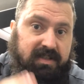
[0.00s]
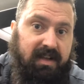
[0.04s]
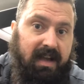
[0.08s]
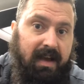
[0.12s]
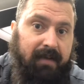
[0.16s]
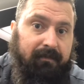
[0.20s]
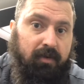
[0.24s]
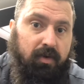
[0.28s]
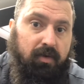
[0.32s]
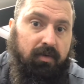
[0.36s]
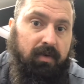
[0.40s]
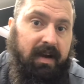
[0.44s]
You
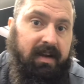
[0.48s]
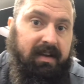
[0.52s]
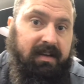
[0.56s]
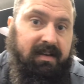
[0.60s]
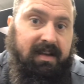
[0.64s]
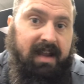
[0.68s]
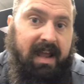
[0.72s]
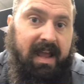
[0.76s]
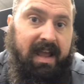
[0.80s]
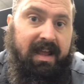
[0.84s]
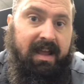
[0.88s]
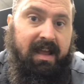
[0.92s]
have a great
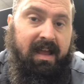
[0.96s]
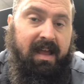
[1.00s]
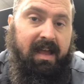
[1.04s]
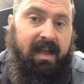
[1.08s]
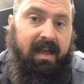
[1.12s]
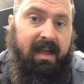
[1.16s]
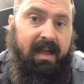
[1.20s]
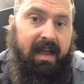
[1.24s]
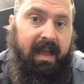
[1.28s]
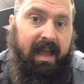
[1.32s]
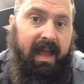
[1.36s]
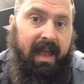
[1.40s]
day,
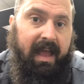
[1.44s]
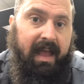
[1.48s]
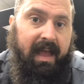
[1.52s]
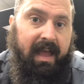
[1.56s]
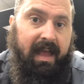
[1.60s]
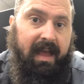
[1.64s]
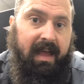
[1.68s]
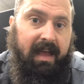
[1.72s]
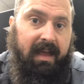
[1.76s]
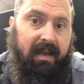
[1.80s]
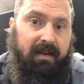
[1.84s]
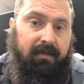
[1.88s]

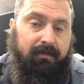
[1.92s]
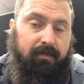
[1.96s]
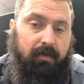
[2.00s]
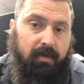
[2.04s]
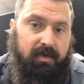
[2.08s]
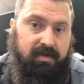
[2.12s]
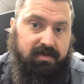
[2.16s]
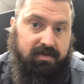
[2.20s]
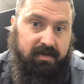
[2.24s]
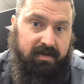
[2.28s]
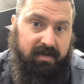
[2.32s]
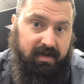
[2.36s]
and if you
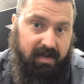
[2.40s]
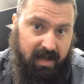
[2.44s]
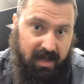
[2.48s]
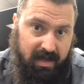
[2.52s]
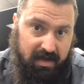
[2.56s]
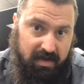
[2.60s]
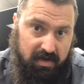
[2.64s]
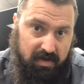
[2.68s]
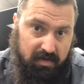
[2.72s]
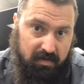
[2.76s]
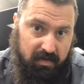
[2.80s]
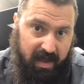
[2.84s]
want to join
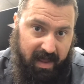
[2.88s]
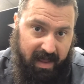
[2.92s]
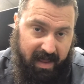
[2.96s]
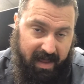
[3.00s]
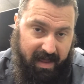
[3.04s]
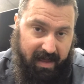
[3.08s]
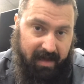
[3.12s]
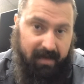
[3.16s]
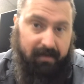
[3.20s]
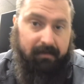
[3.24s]
again, you can.